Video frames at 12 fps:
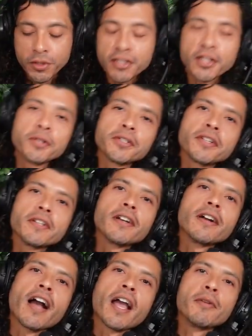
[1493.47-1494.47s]
Full
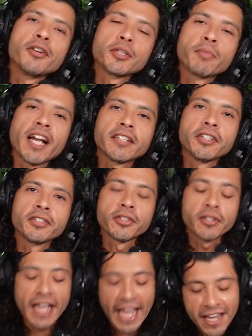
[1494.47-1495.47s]
disclosure, I'm a nurse
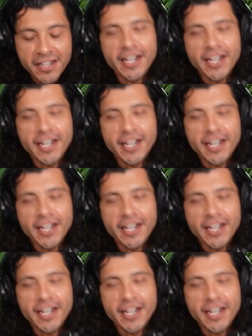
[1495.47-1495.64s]
practitioner